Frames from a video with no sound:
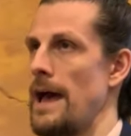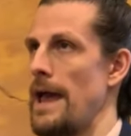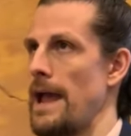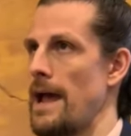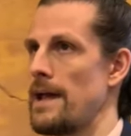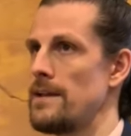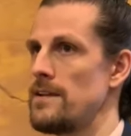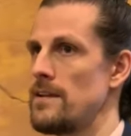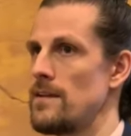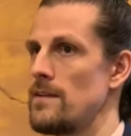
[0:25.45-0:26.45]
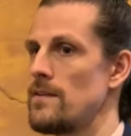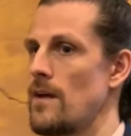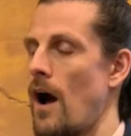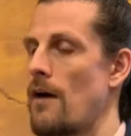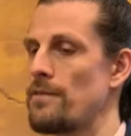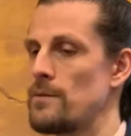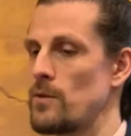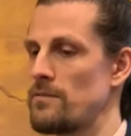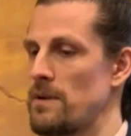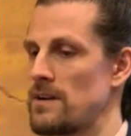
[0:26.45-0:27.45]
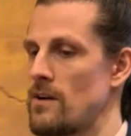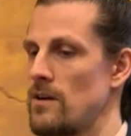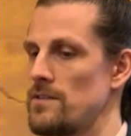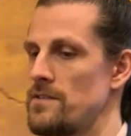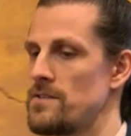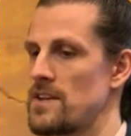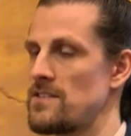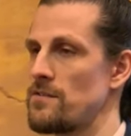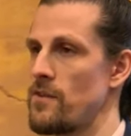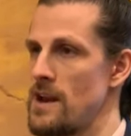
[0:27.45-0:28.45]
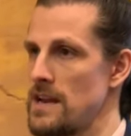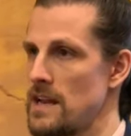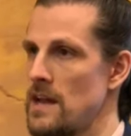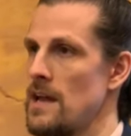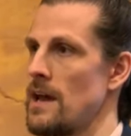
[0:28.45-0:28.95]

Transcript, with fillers: and often would have been called schizophrenic.